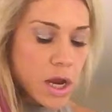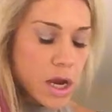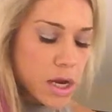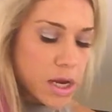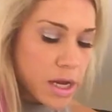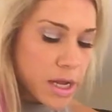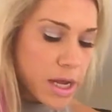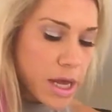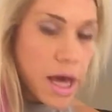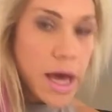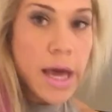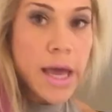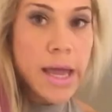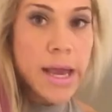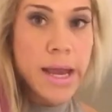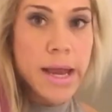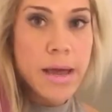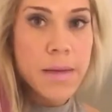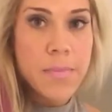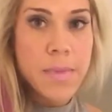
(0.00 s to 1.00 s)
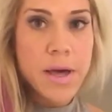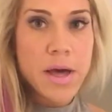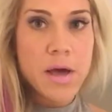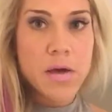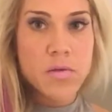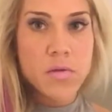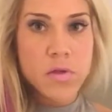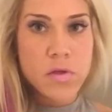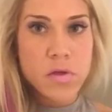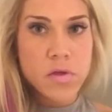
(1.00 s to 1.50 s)
you're gonna cut
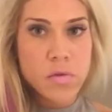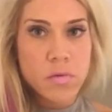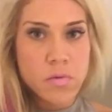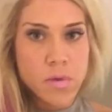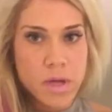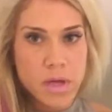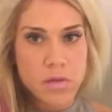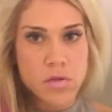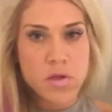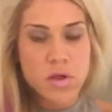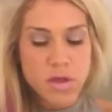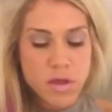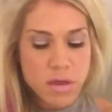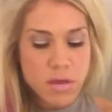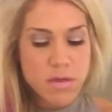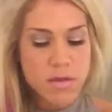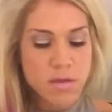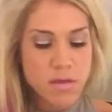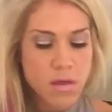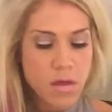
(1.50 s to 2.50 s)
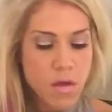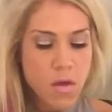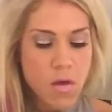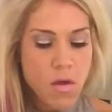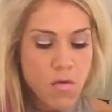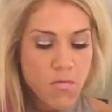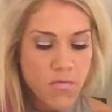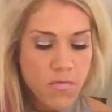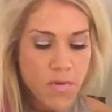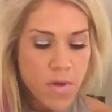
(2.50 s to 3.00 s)
about 2 inches
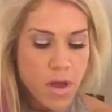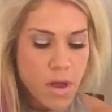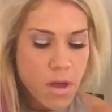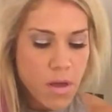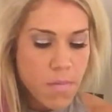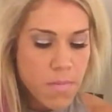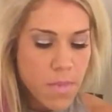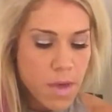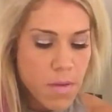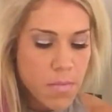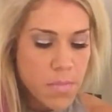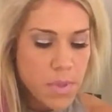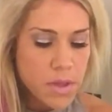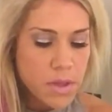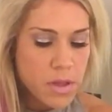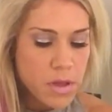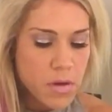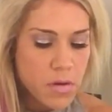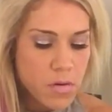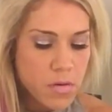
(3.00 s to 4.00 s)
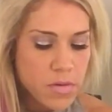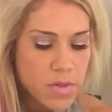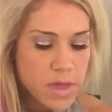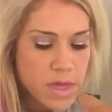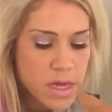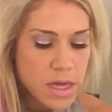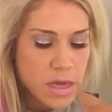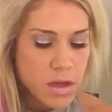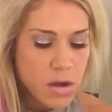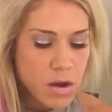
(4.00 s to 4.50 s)
from below
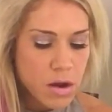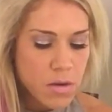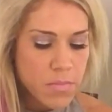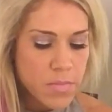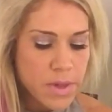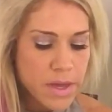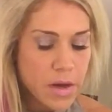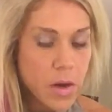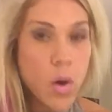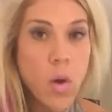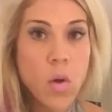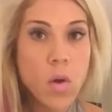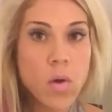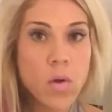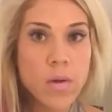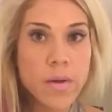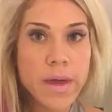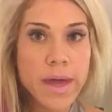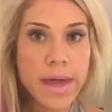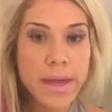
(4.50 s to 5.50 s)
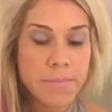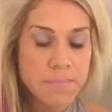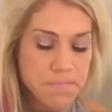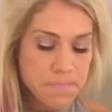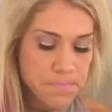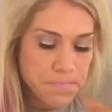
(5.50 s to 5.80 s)
the armpit hole, okay?